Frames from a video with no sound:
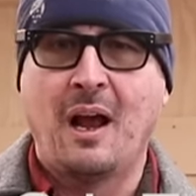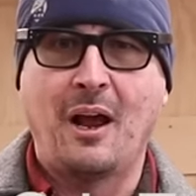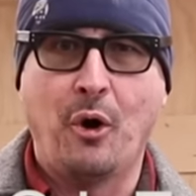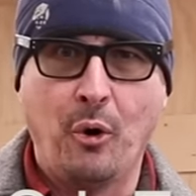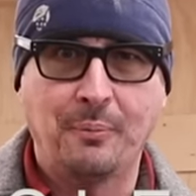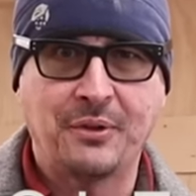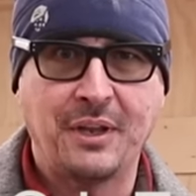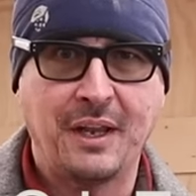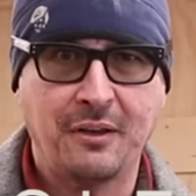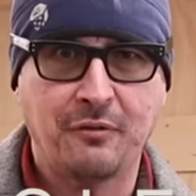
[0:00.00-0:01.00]
I hope
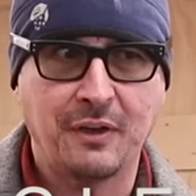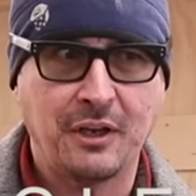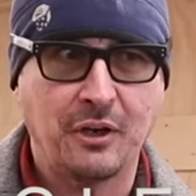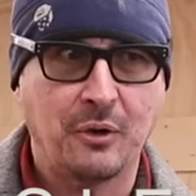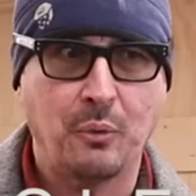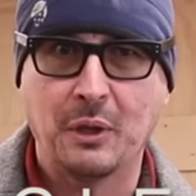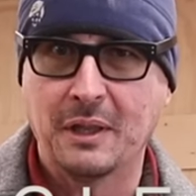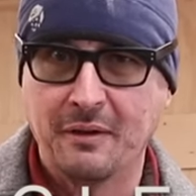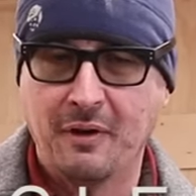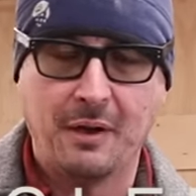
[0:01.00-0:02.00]
today's video will
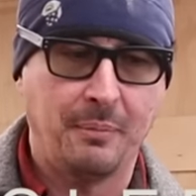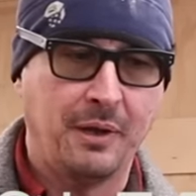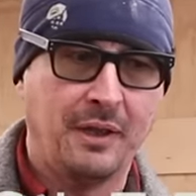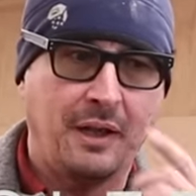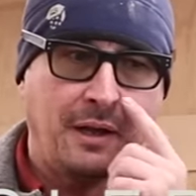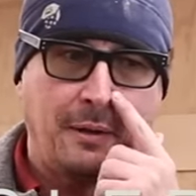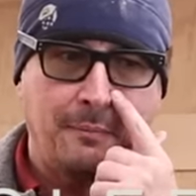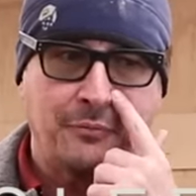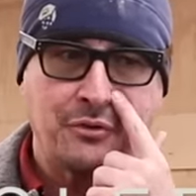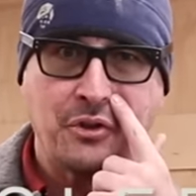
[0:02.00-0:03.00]
live up
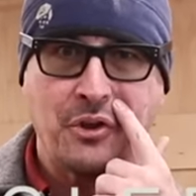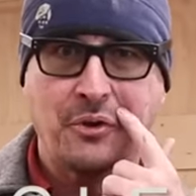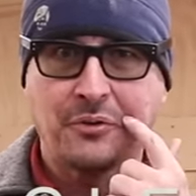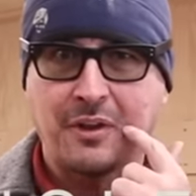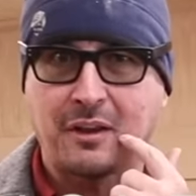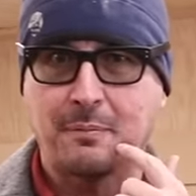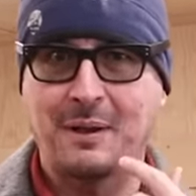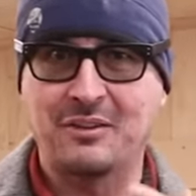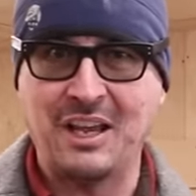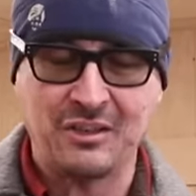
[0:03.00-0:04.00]
um, to those
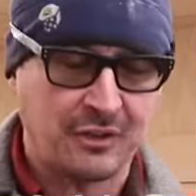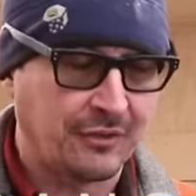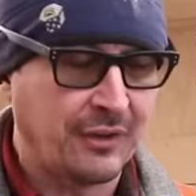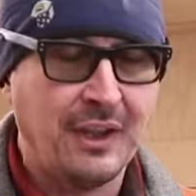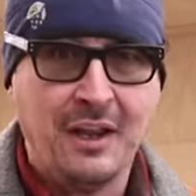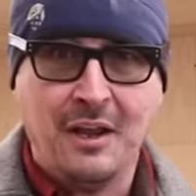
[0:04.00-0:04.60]
expectations.